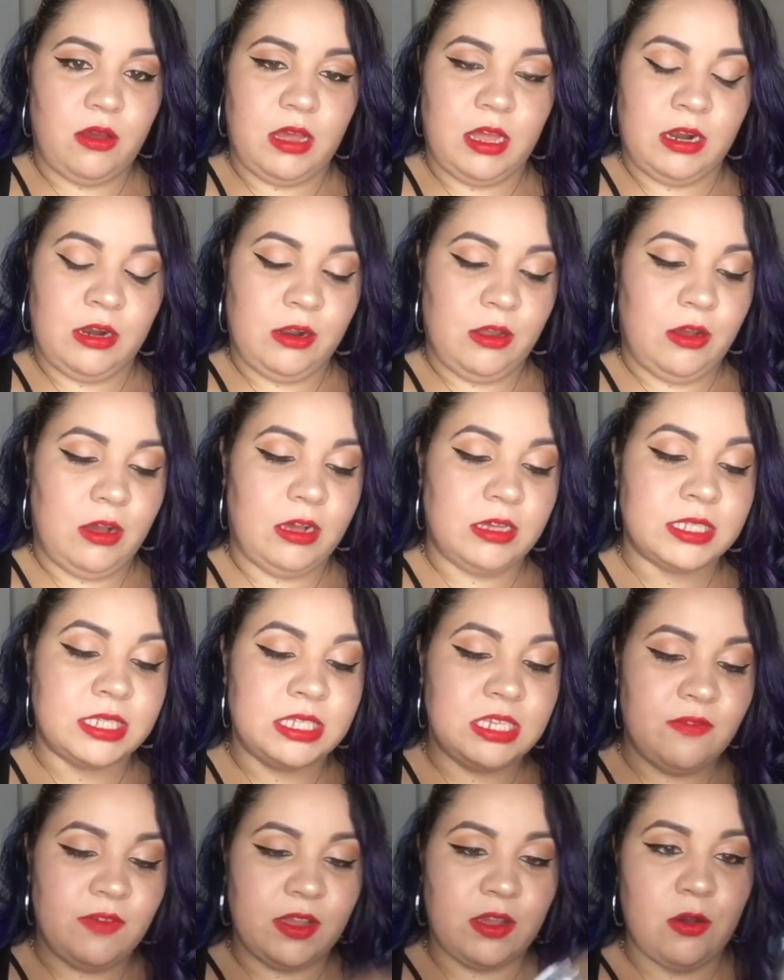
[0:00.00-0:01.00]
I don't know. I'll
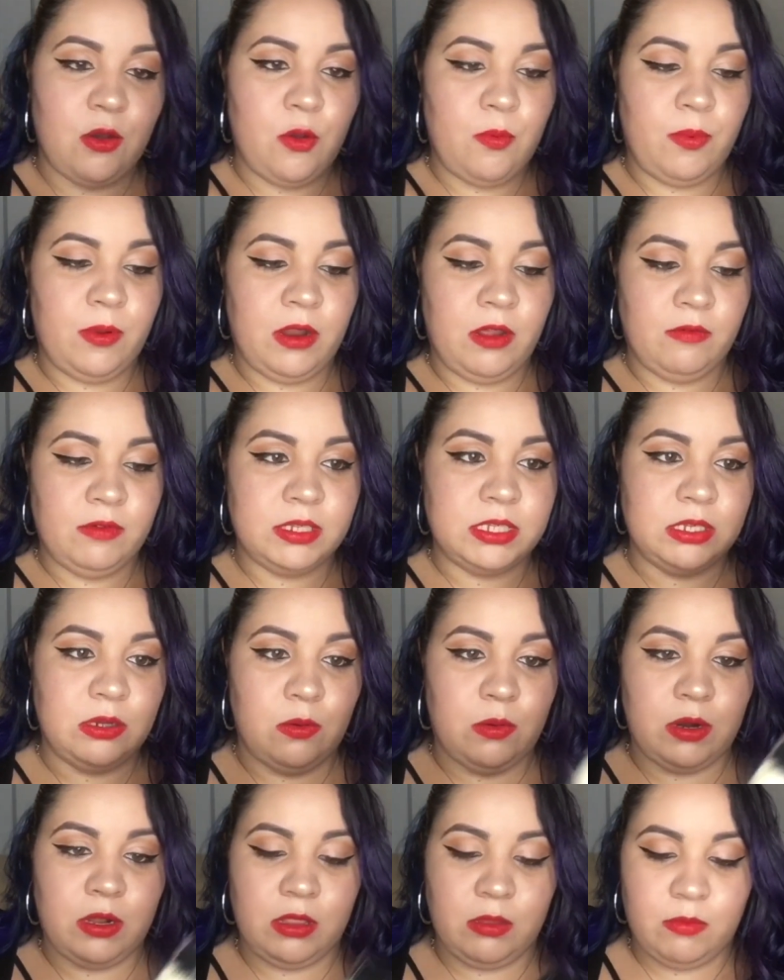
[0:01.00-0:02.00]
see if I can open every
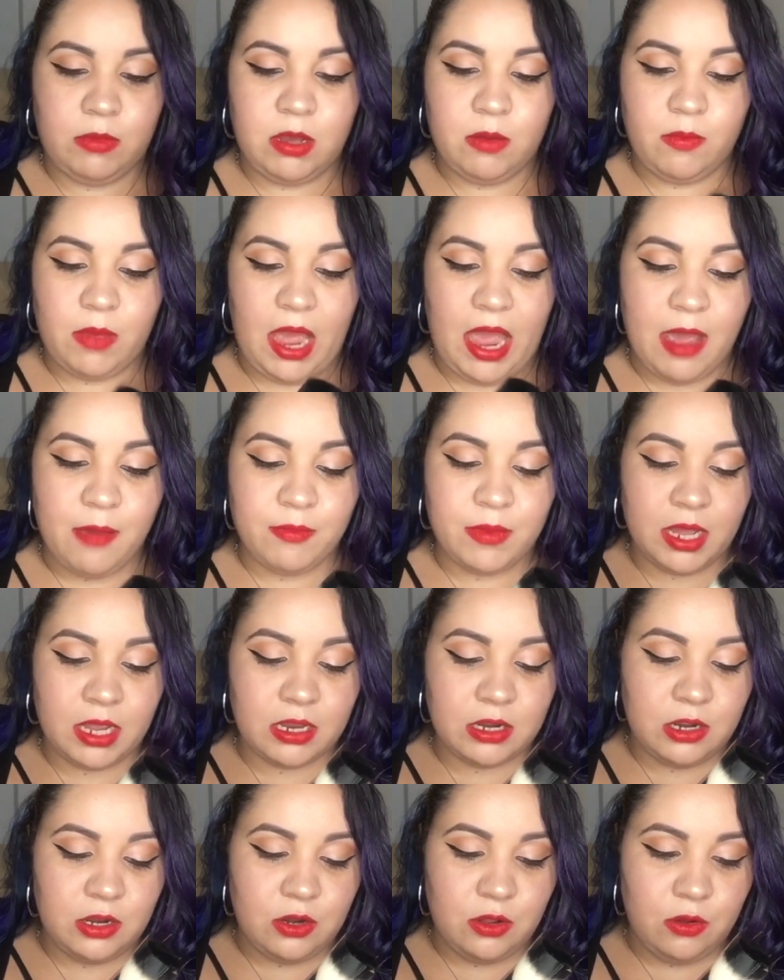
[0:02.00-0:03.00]
single one of them up. I'm
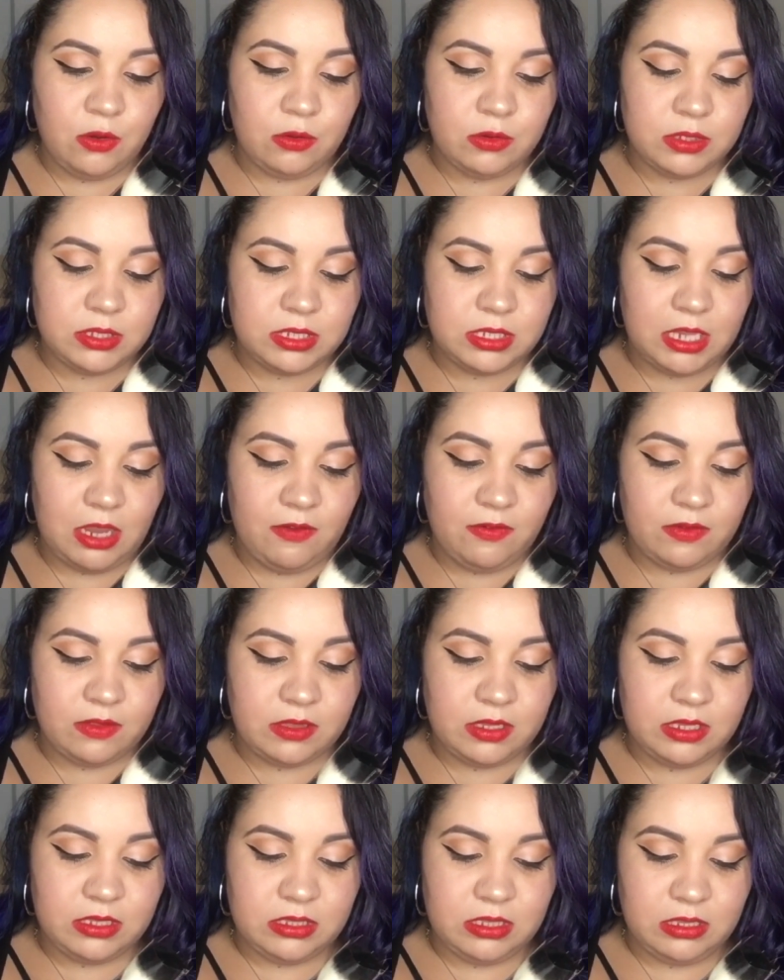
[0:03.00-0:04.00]
not going to know
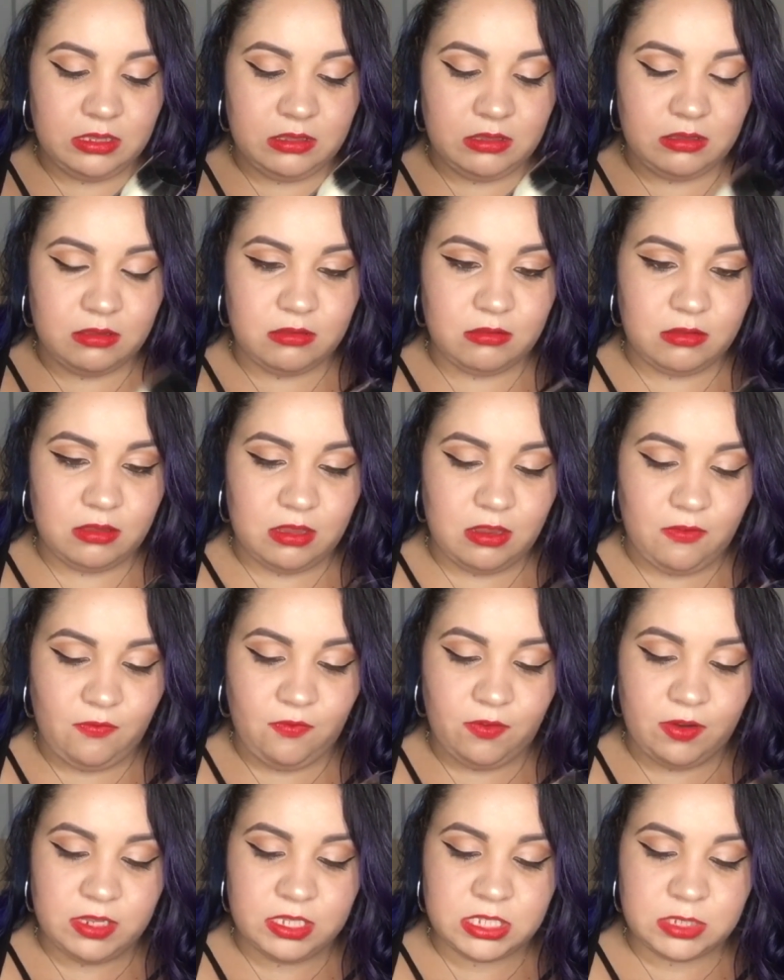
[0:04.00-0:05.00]
definitely the
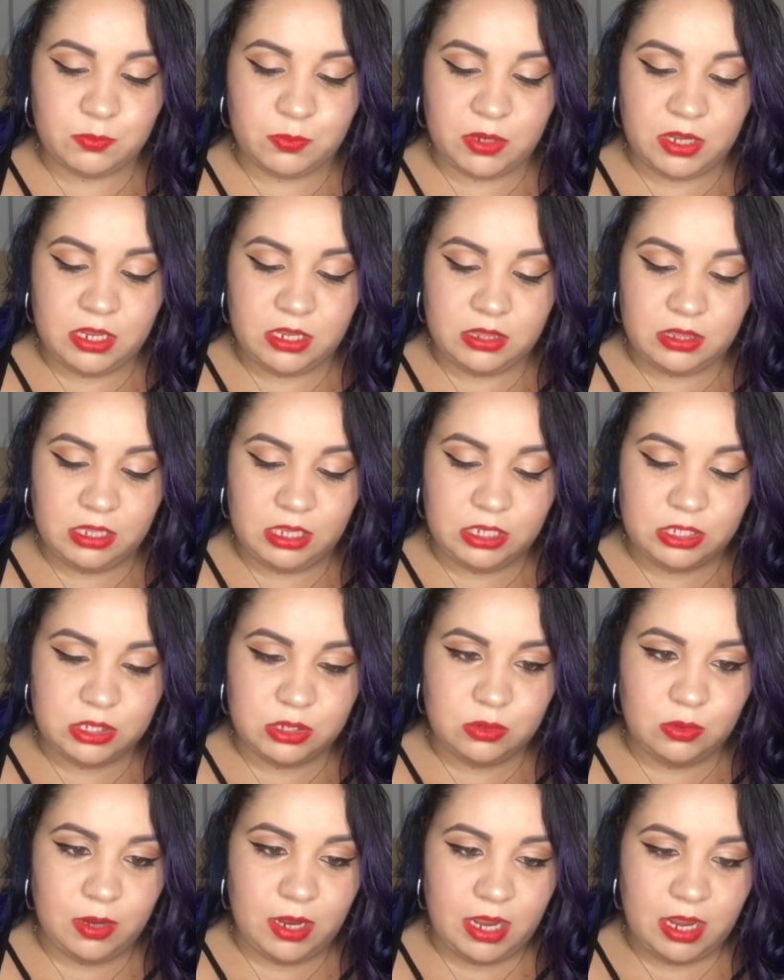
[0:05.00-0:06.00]
difference, but they
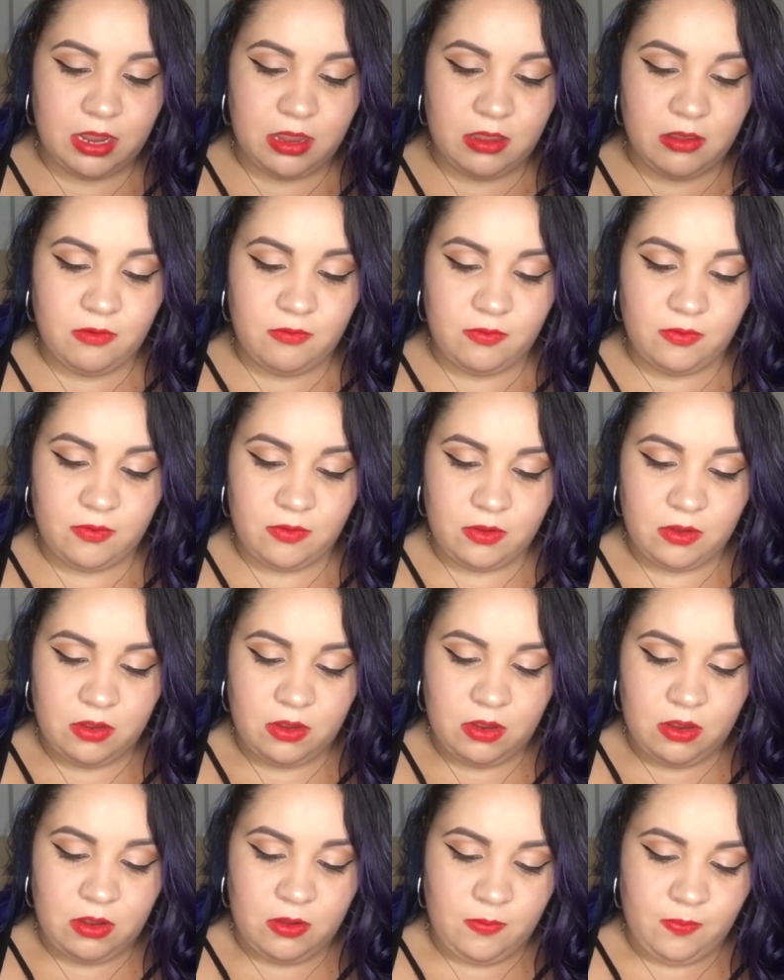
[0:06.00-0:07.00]
do have
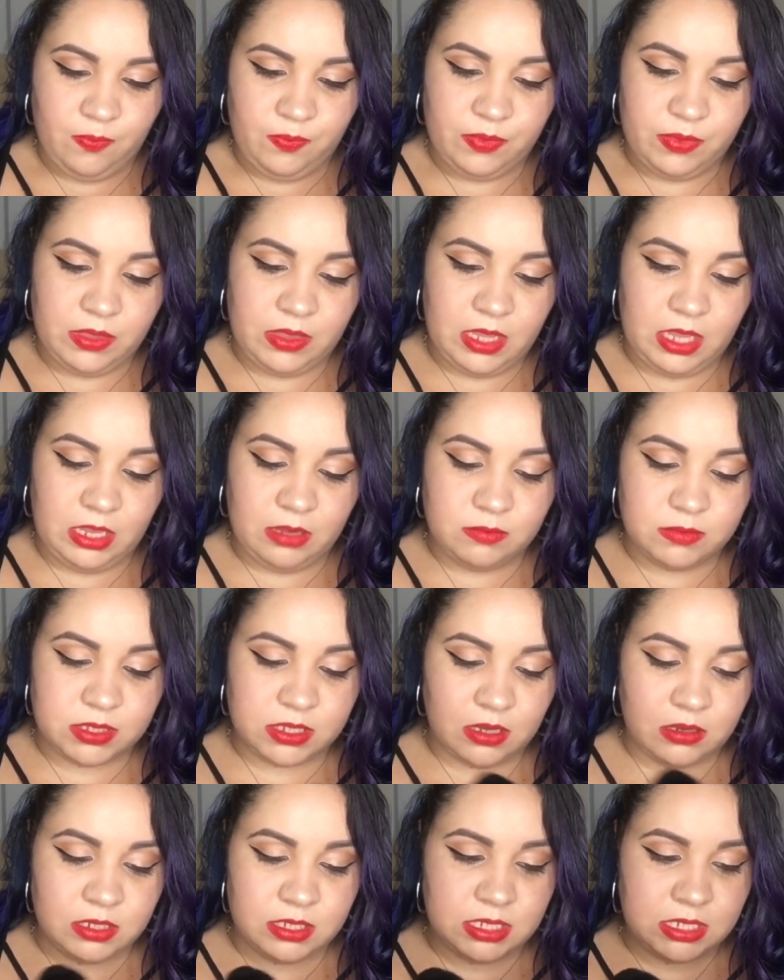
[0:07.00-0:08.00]

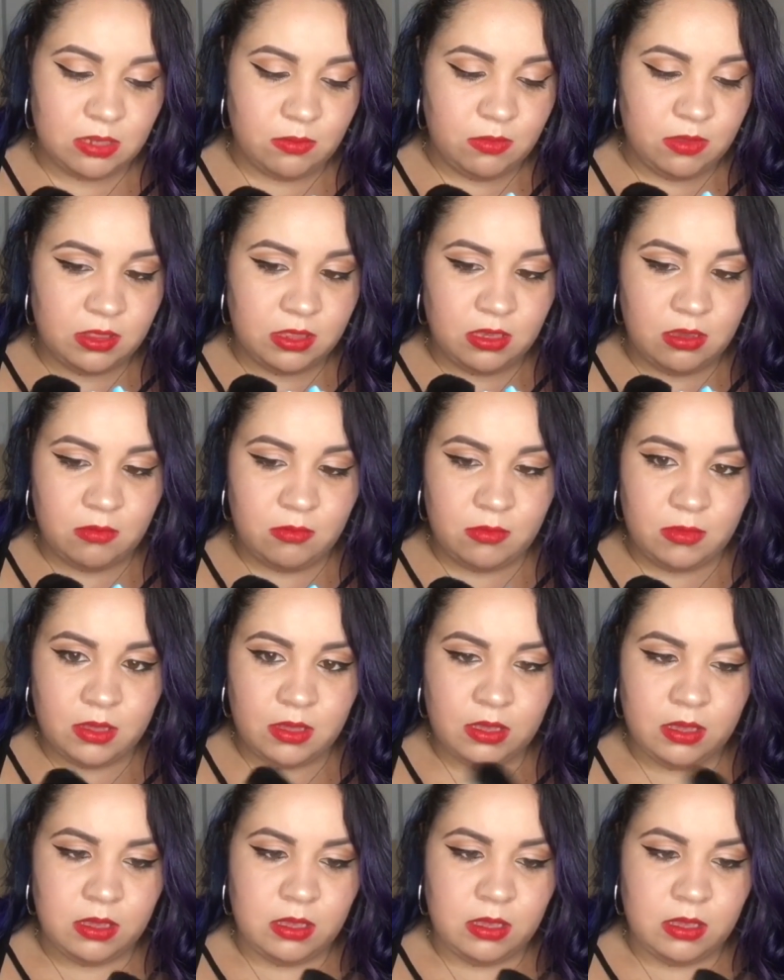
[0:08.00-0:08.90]
names on some of them.